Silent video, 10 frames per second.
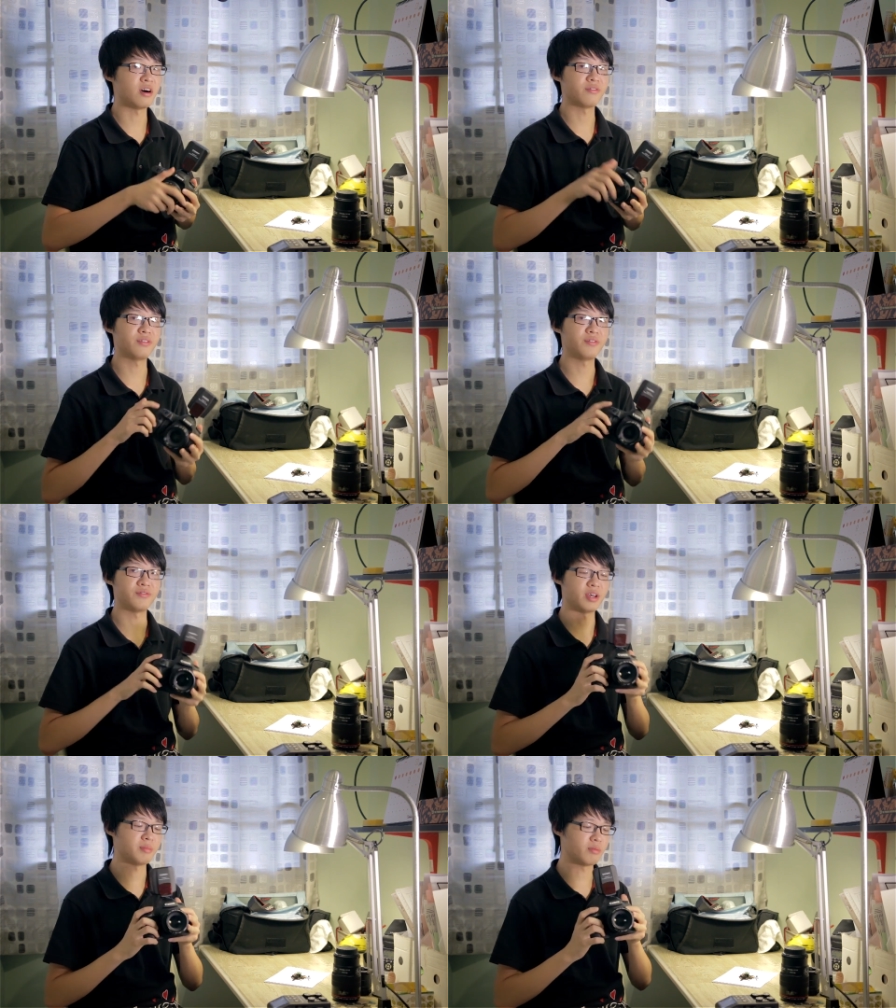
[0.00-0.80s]
of the
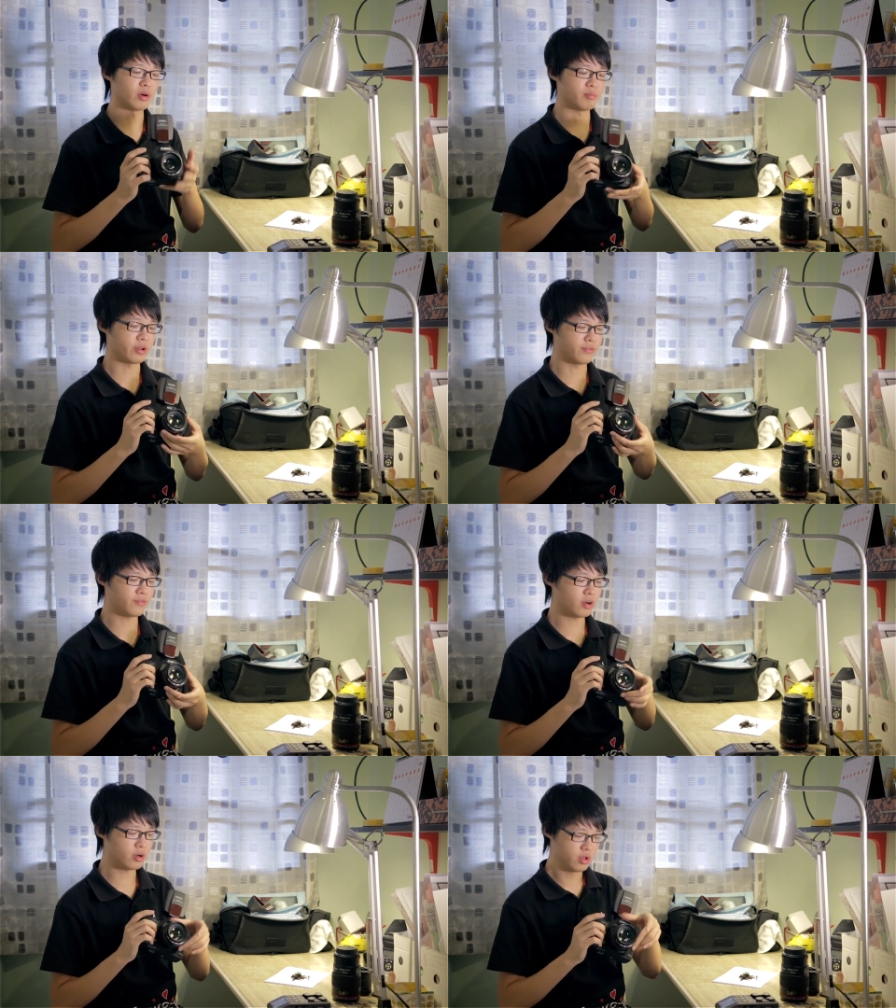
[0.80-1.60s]
50mm
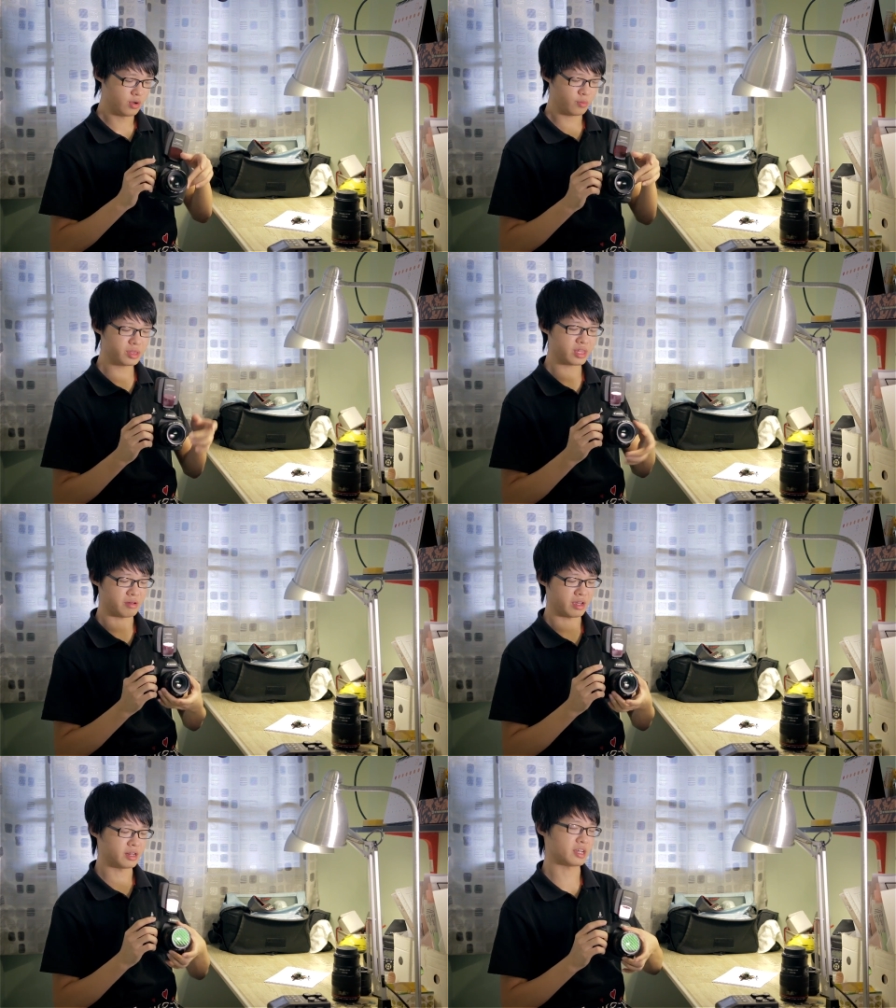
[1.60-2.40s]
1.4
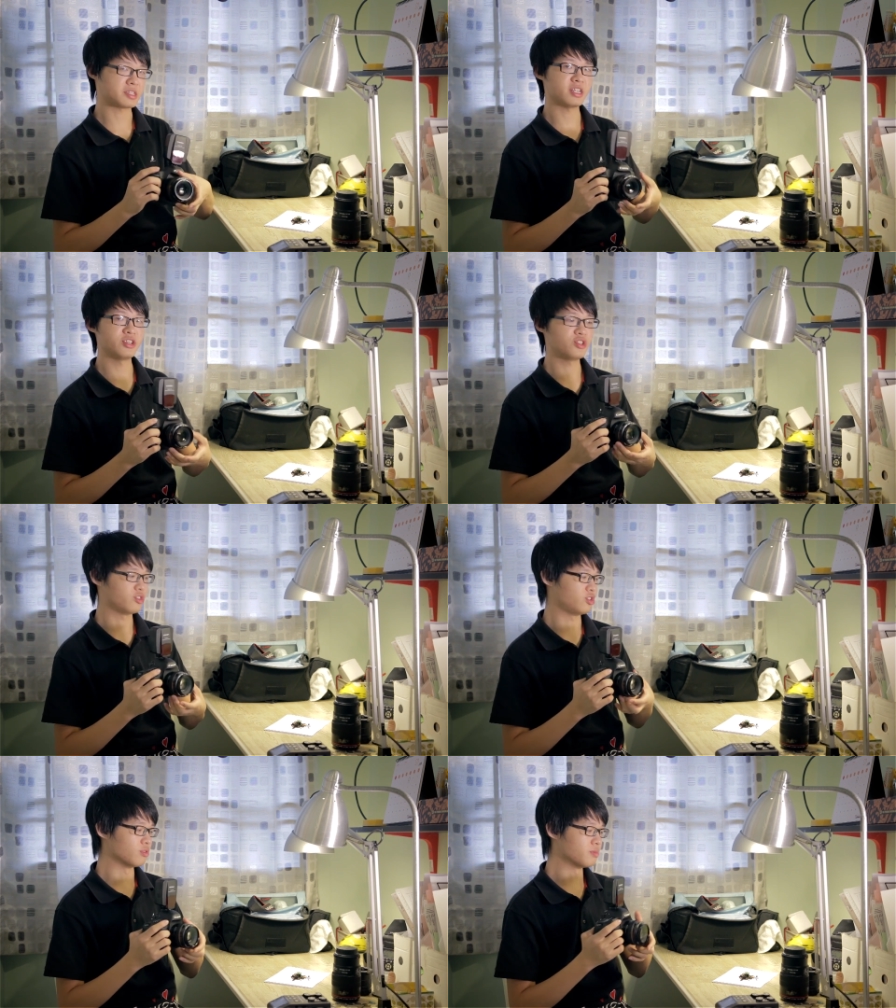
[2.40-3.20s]
without an
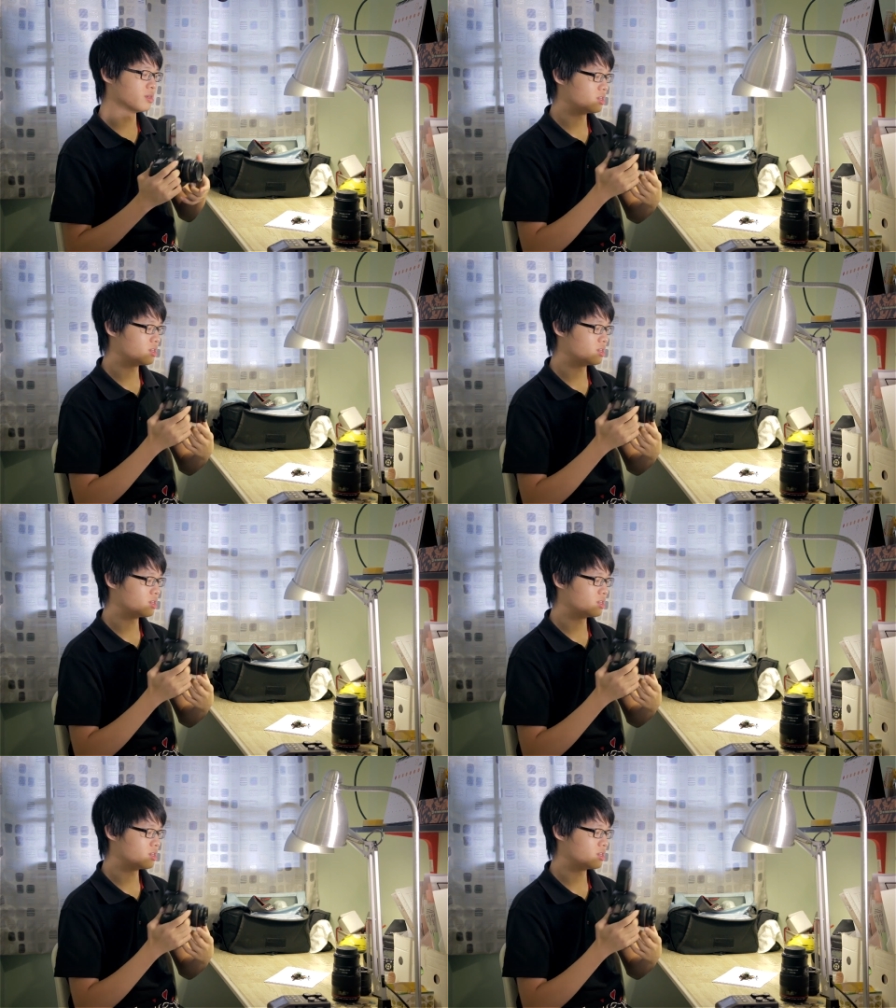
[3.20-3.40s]
extension tube.